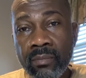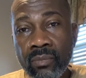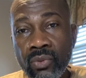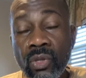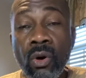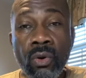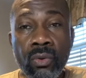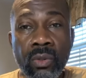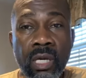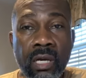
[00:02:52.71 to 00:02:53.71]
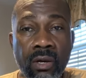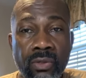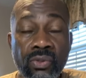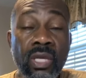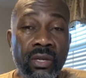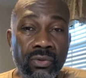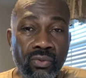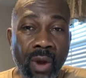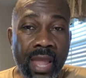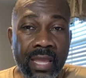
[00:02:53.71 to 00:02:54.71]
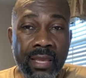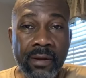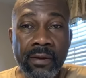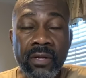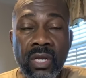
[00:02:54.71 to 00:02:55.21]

song singers right here.